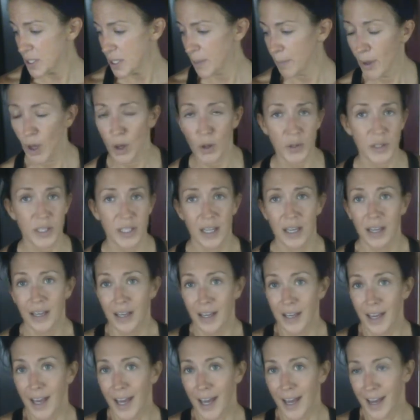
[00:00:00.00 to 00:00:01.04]
the most
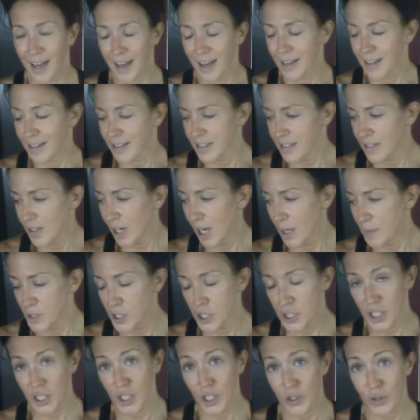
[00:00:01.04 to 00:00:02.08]
and i'm
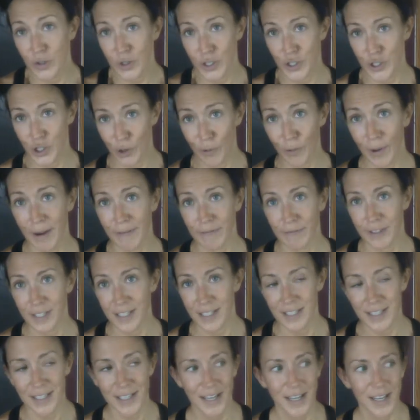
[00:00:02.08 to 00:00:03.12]
just going to use it to
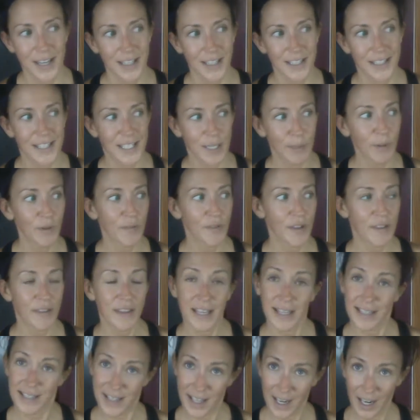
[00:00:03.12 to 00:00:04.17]
reference some of the
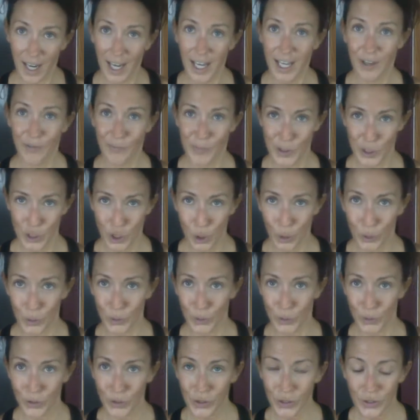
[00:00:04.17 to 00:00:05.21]
things that i have been
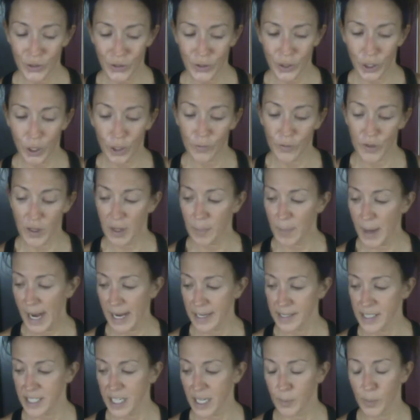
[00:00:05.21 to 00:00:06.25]
told over the
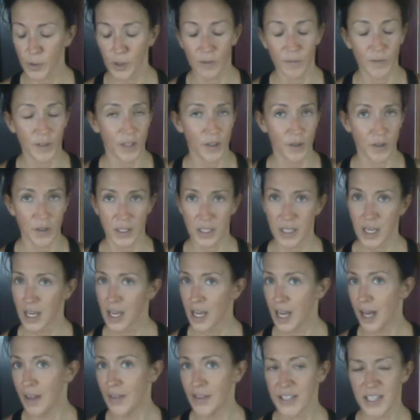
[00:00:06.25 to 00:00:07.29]
past couple of years.
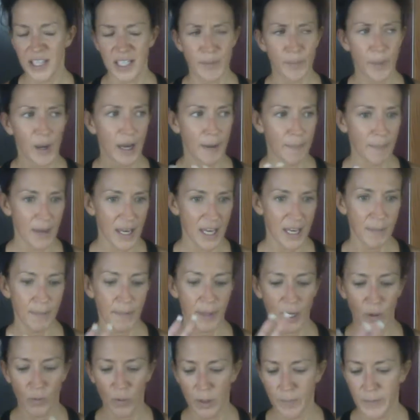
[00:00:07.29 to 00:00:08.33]
And this is by men,
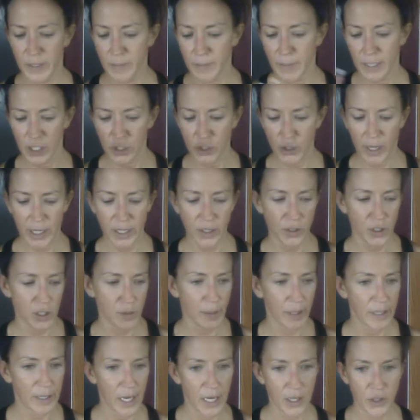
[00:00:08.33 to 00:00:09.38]
by women, by trainers,
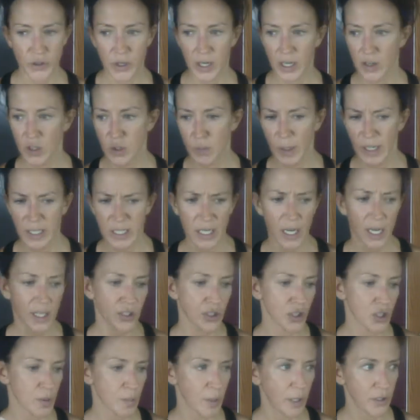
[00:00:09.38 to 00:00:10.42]
by not trainers, by
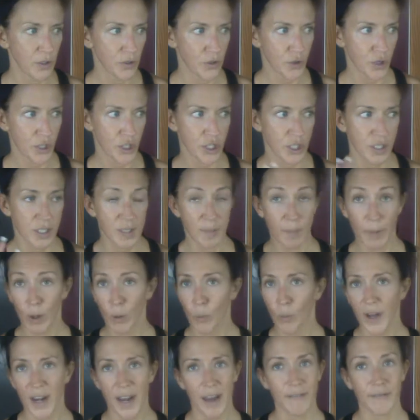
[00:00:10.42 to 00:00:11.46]
doctors, by nutritionists, by
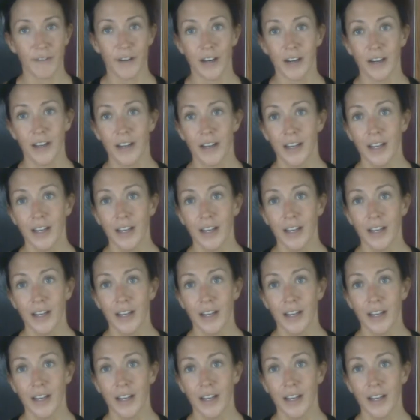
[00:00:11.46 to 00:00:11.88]
whatever.